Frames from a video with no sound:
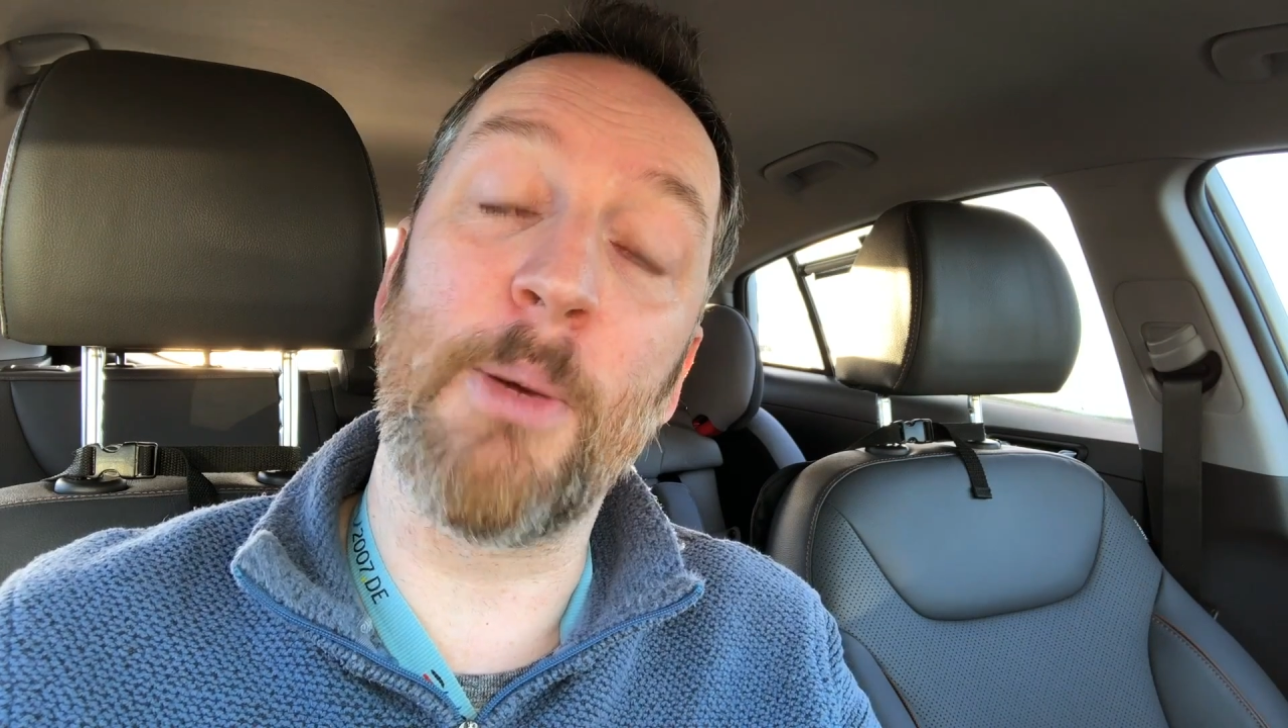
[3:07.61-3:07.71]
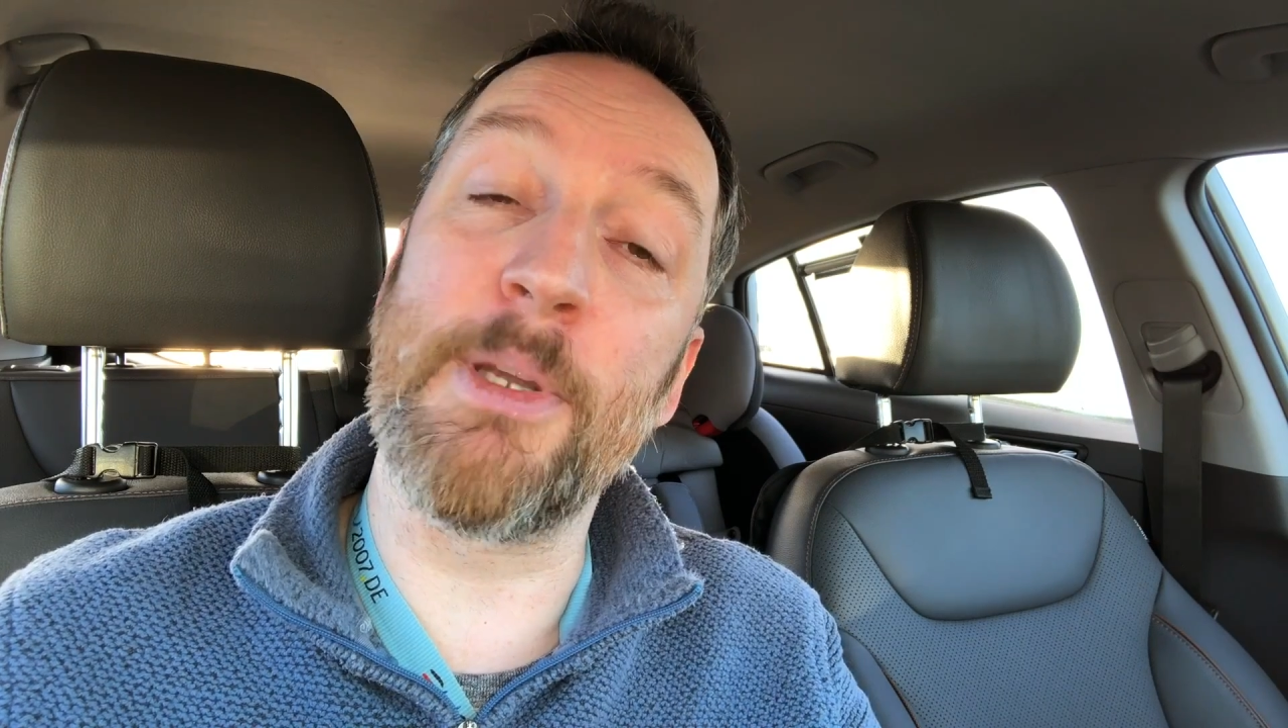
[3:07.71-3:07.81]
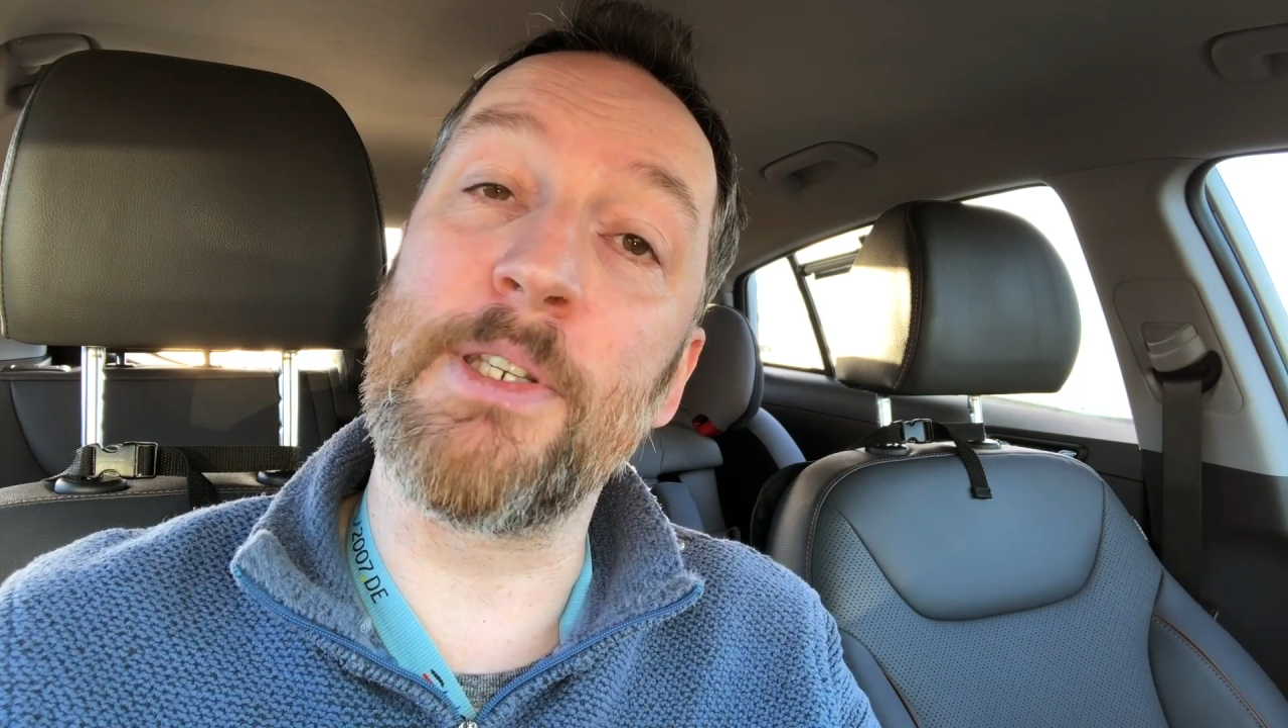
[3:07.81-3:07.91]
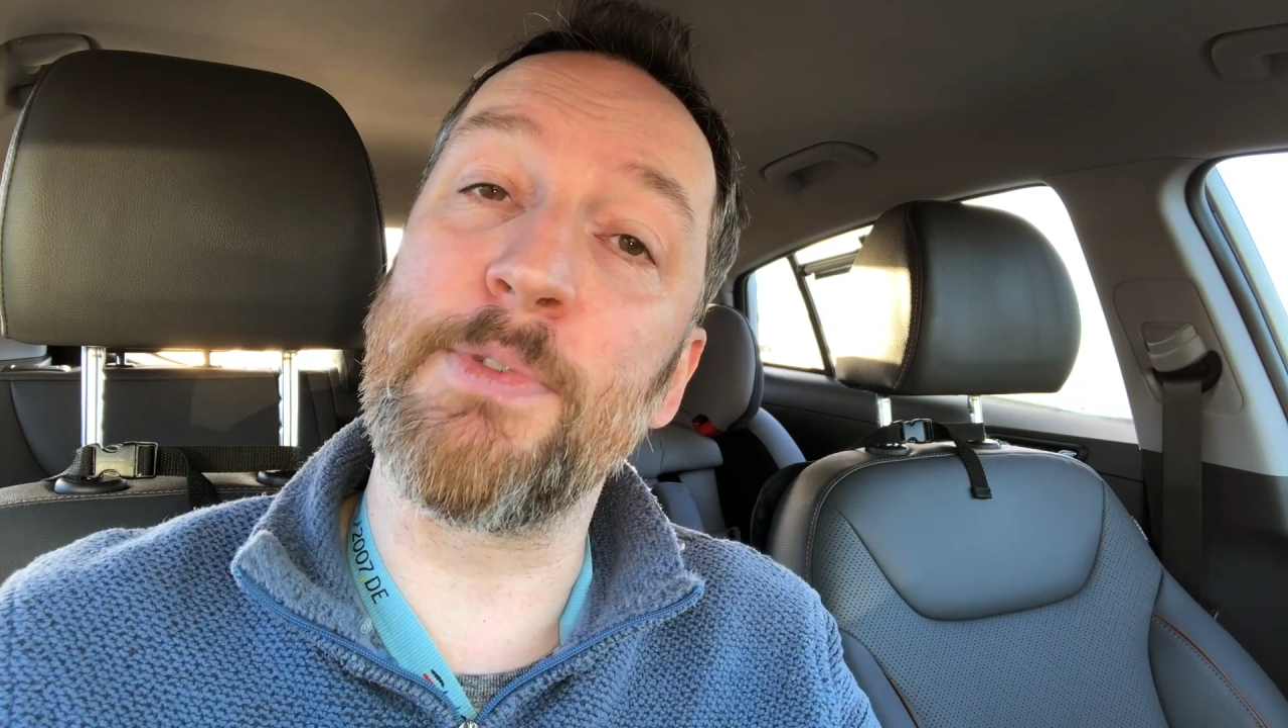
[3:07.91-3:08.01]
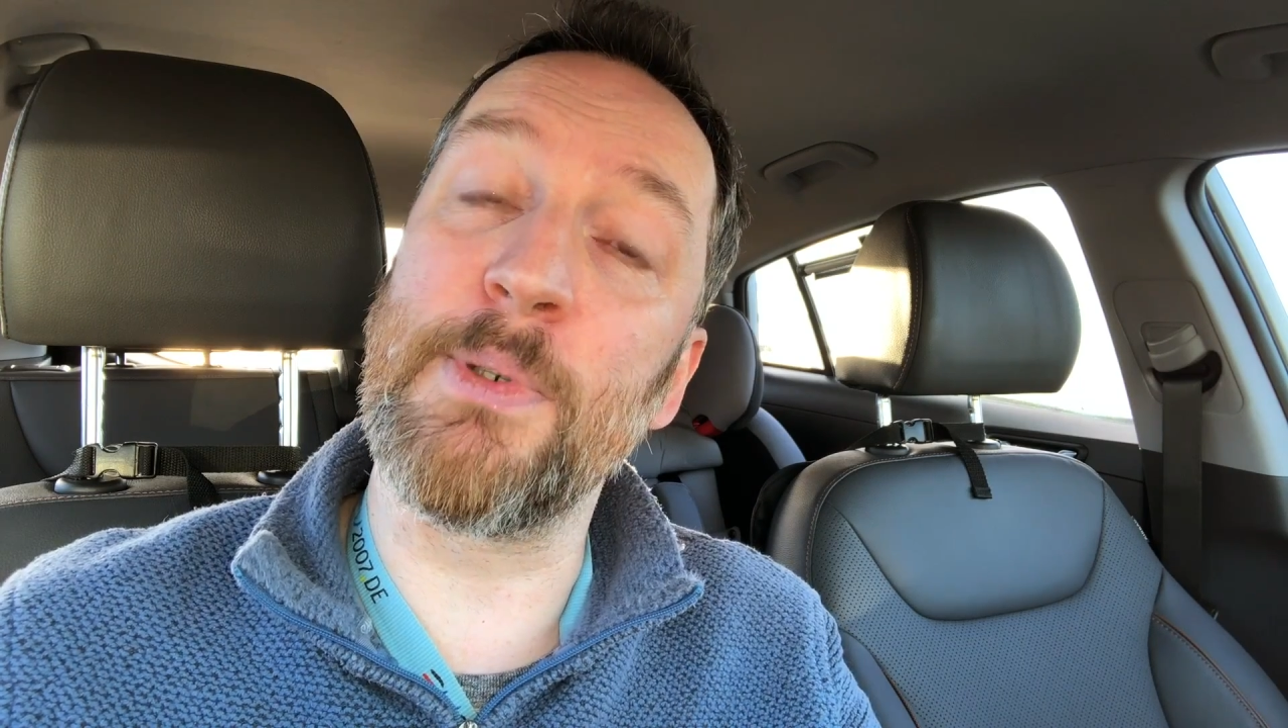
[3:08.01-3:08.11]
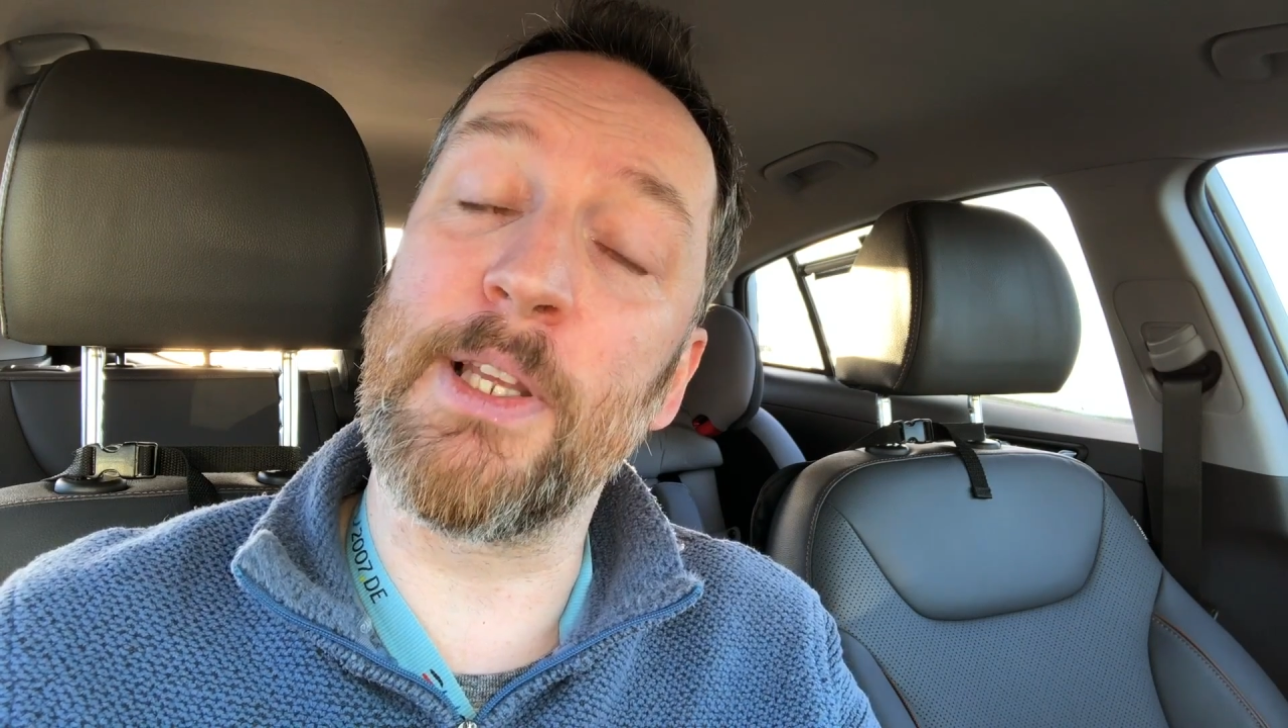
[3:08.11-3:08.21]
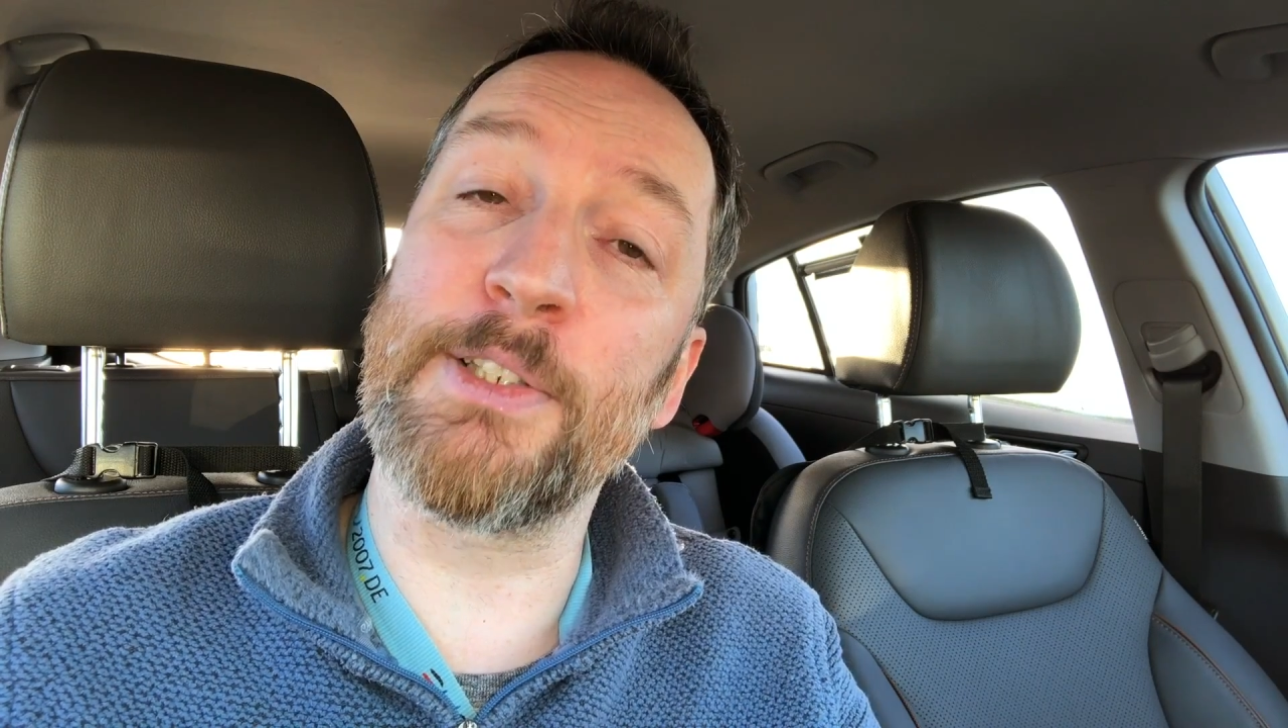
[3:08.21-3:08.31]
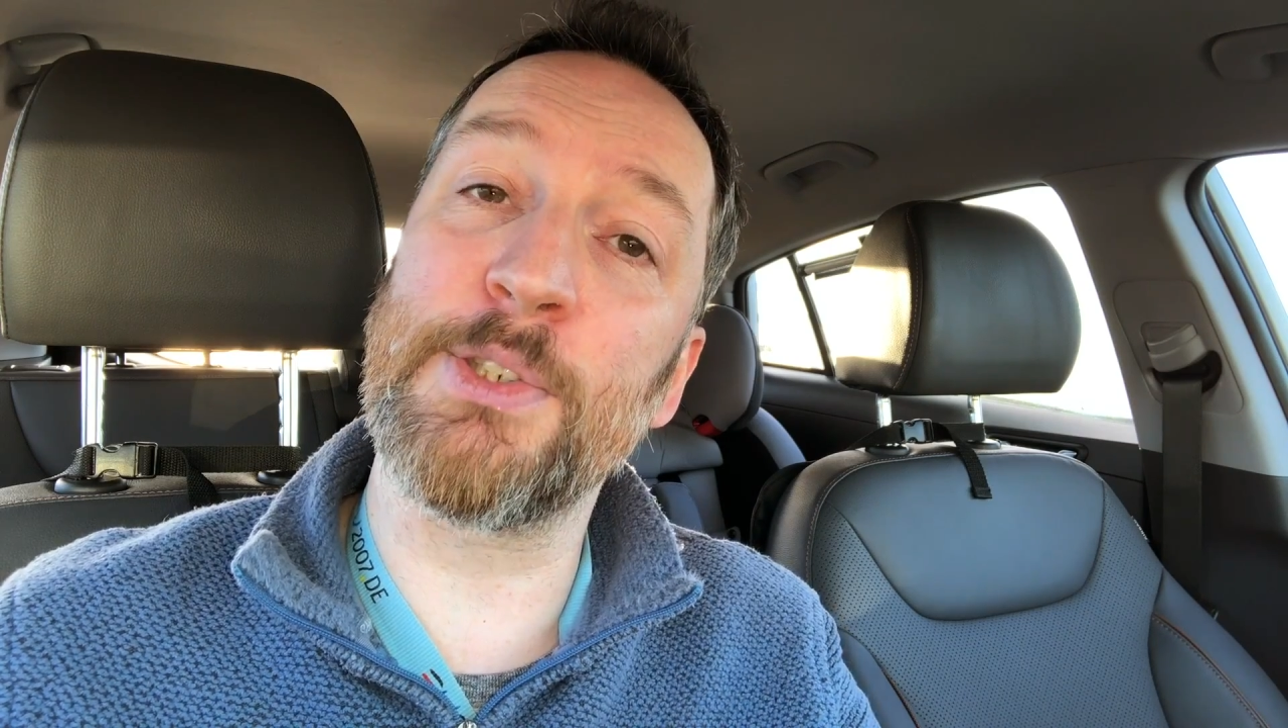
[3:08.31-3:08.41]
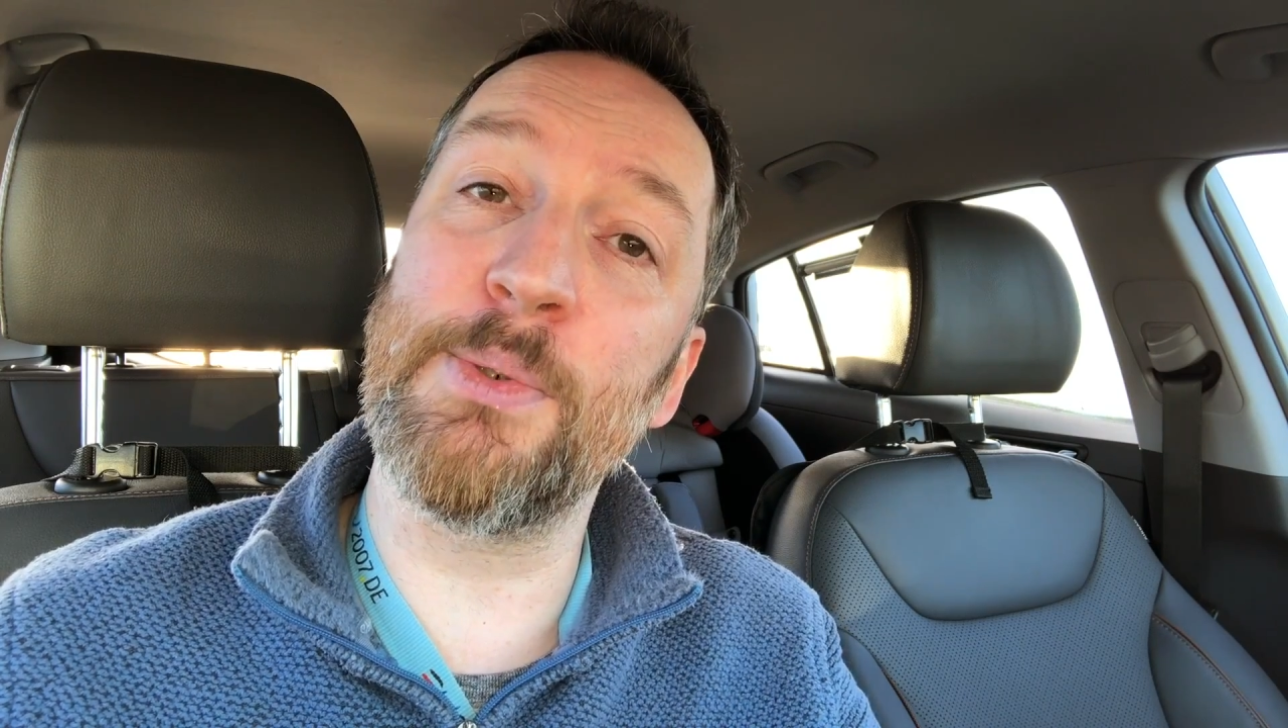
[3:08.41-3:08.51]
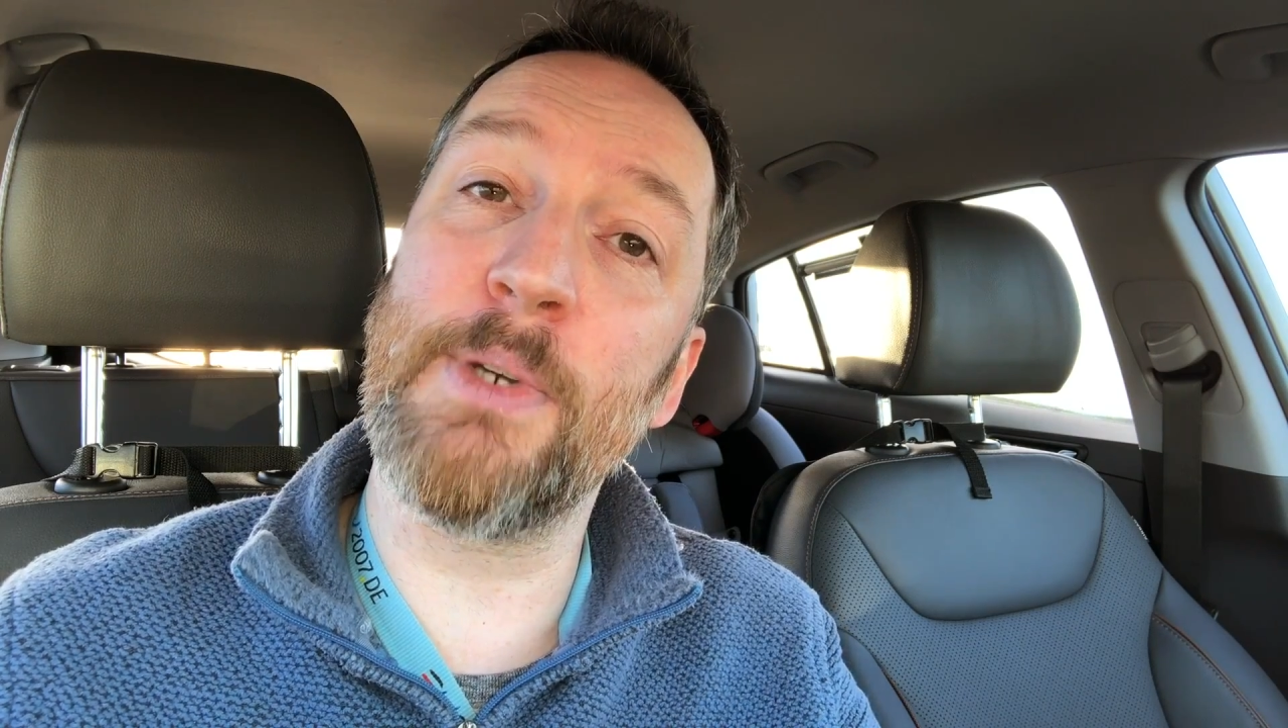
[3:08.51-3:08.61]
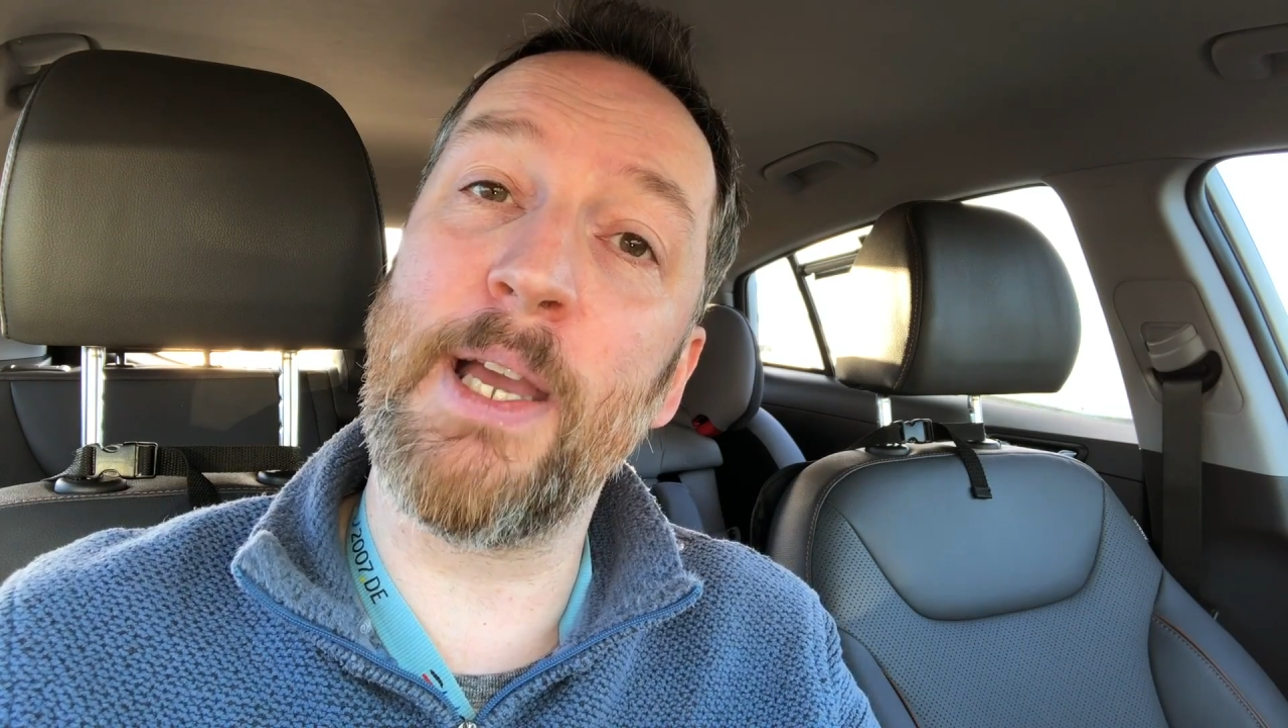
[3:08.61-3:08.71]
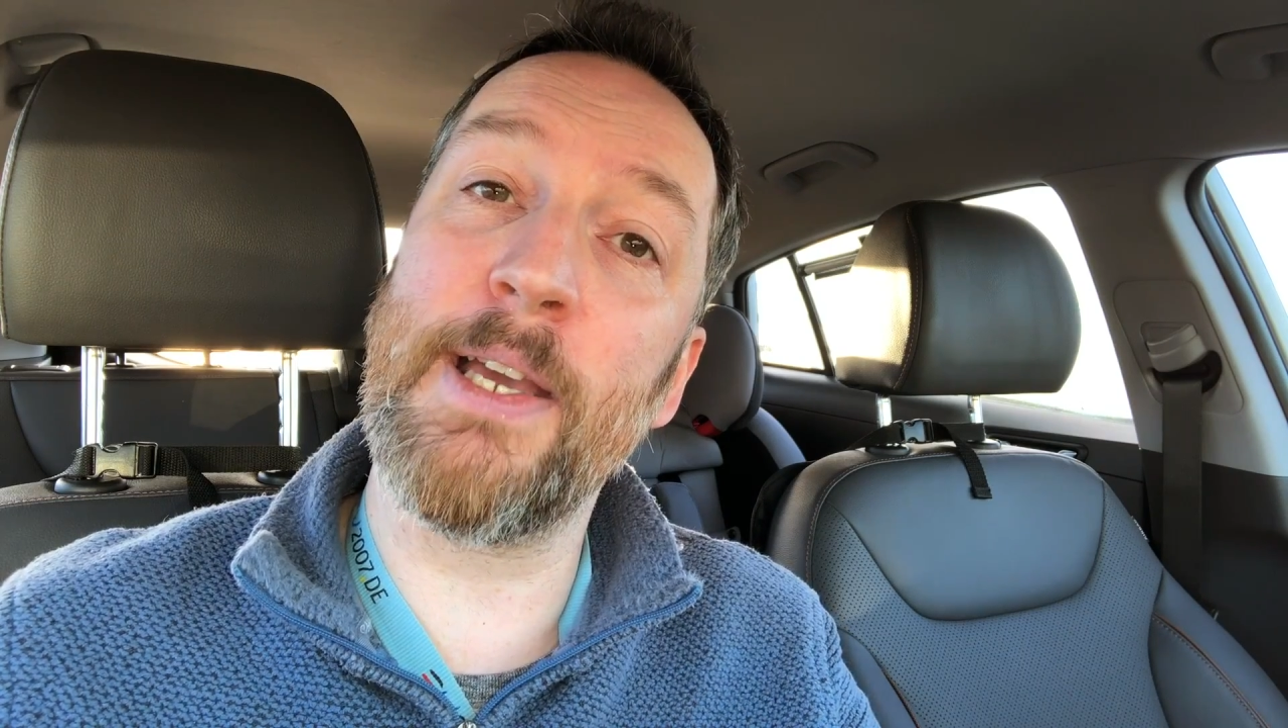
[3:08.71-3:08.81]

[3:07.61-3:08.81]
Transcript: comment if you'd like to,